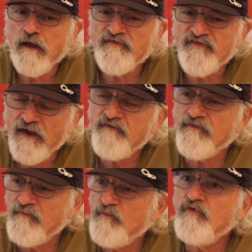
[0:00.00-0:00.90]
Aside
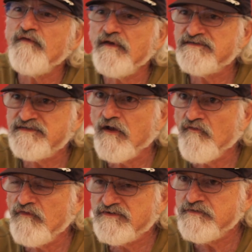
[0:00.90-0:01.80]
from the movie
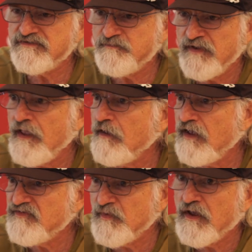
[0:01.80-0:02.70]
itself, which
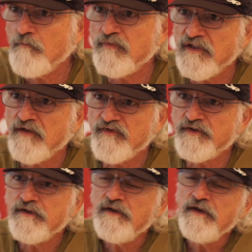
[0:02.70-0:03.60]
has become
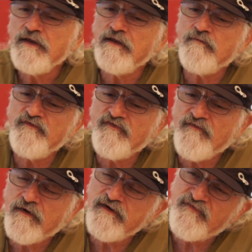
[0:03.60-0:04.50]
beloved, it was a
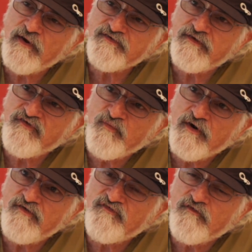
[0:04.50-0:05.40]
very special
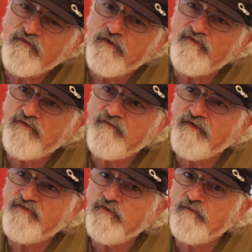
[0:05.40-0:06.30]
experience for those of
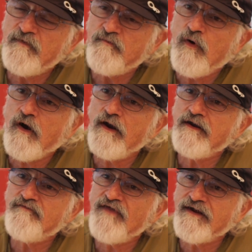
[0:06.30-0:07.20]
us who have been
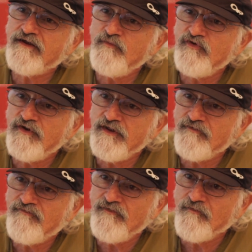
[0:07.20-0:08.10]
part of that community
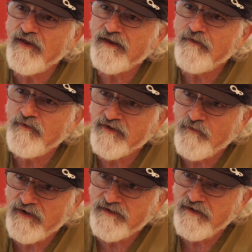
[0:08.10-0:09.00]
of filmmaking with
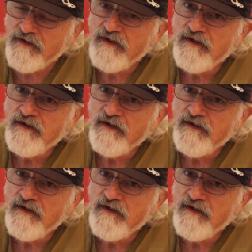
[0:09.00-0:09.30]
Quentin.